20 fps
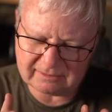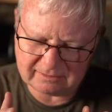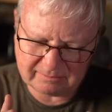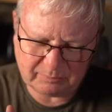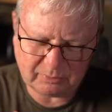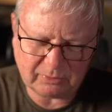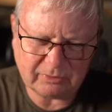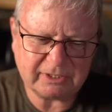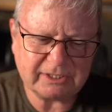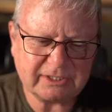
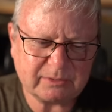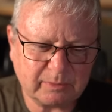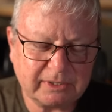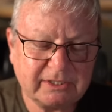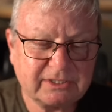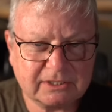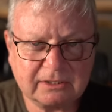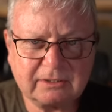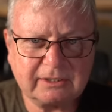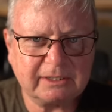Boerewors, we
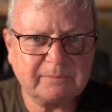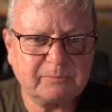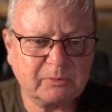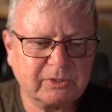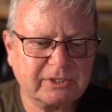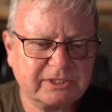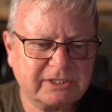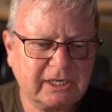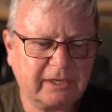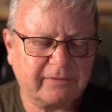still eat
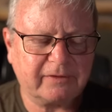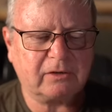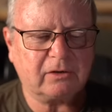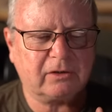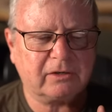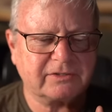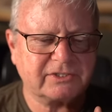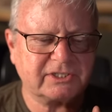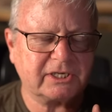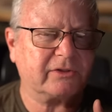Boerewors now. And there are a
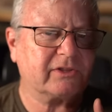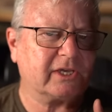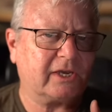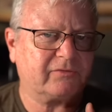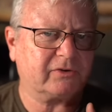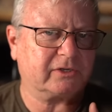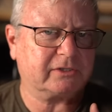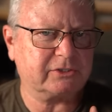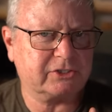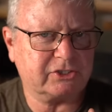lot of South
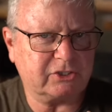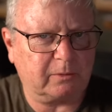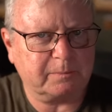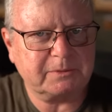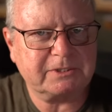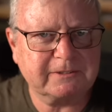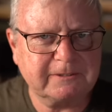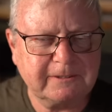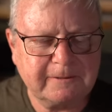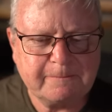African
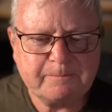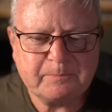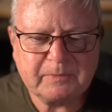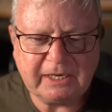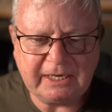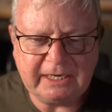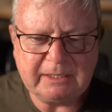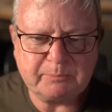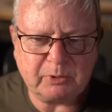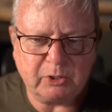shops
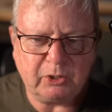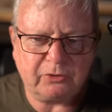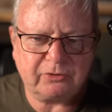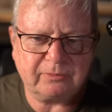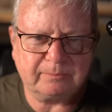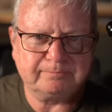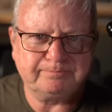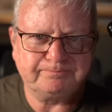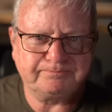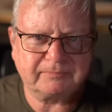in Perth
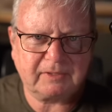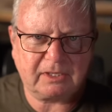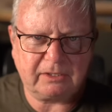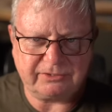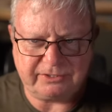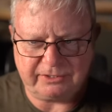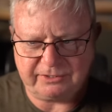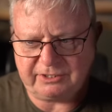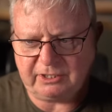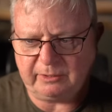
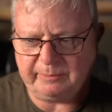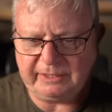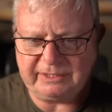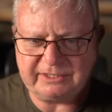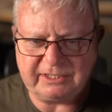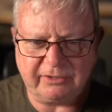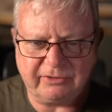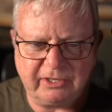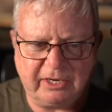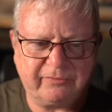because there's so many
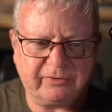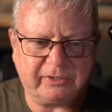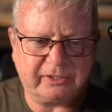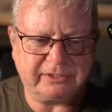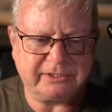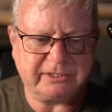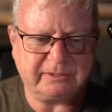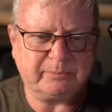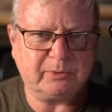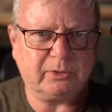South
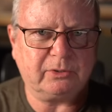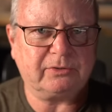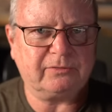Africans in Perth.